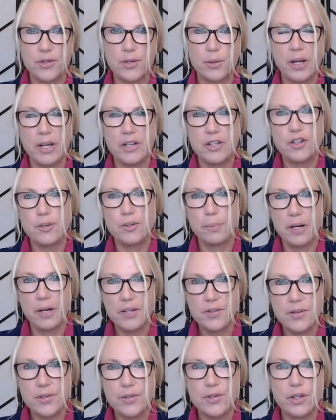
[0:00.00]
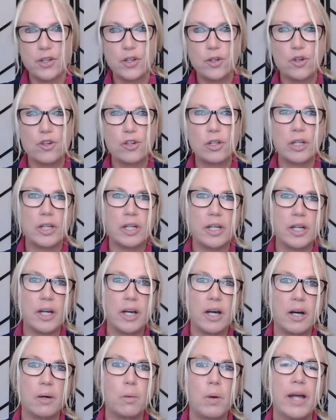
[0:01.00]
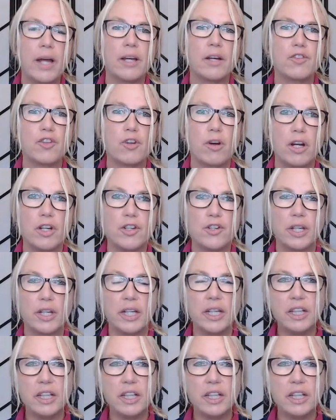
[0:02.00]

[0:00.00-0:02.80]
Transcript: So antidepressants are usually a way of trying to